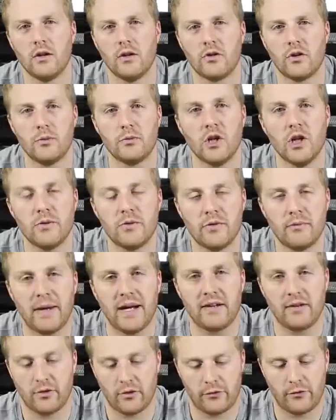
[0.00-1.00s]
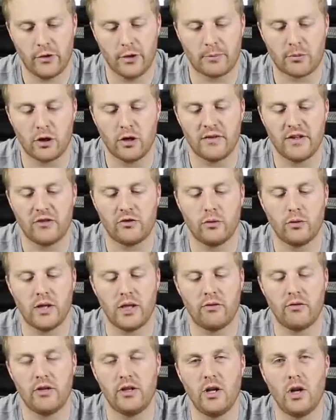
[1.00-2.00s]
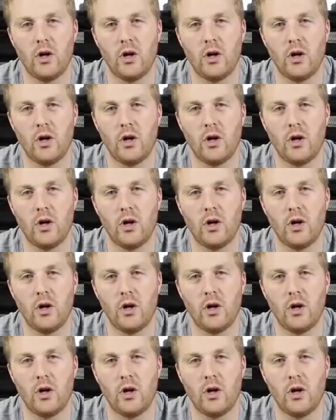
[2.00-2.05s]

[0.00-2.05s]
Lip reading: So in terms of maintenance for the Provent 200,